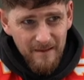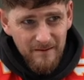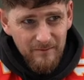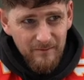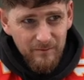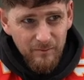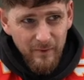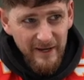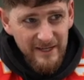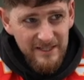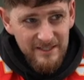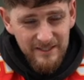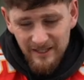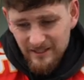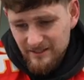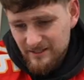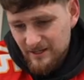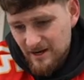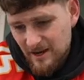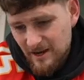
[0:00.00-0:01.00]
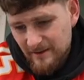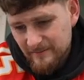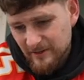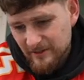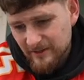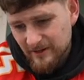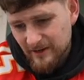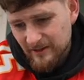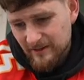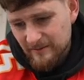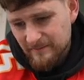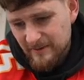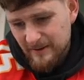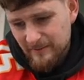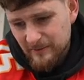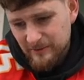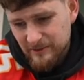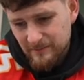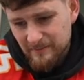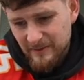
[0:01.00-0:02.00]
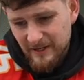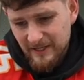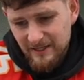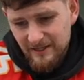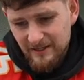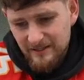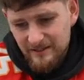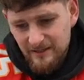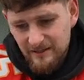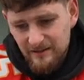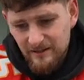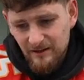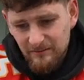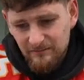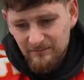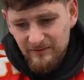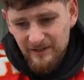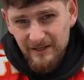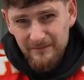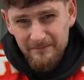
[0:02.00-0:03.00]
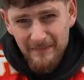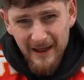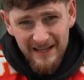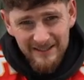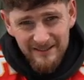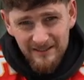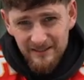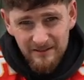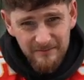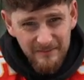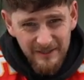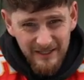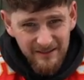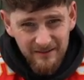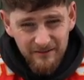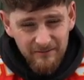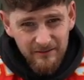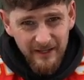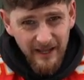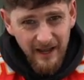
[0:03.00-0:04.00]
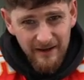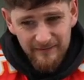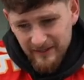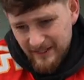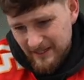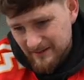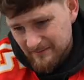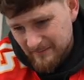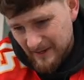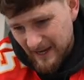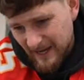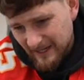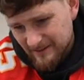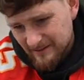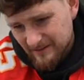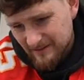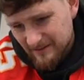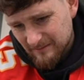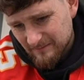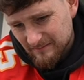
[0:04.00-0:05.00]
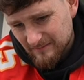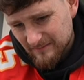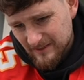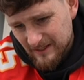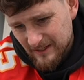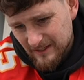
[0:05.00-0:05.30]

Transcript: wasting time on other people's opinions that don't really matter to me. They don't really have any impact. They don't